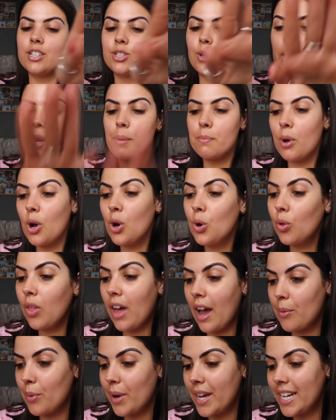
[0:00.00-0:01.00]
So I can put all
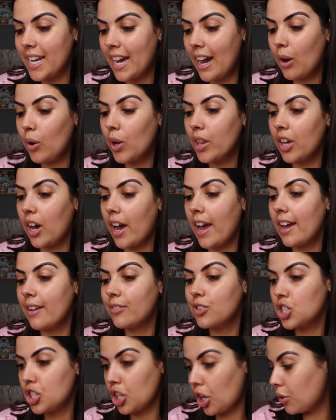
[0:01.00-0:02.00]
that away now that I have
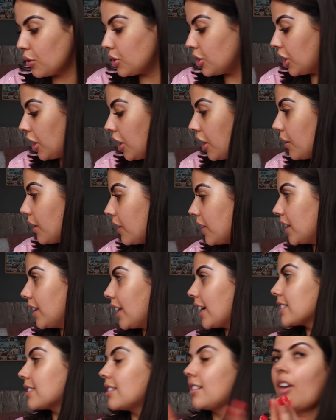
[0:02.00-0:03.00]
shown you, and then
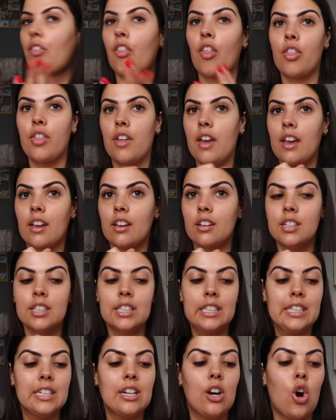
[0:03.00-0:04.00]
that's another thing
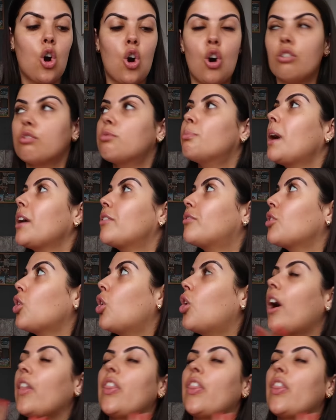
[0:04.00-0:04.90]
off my floor.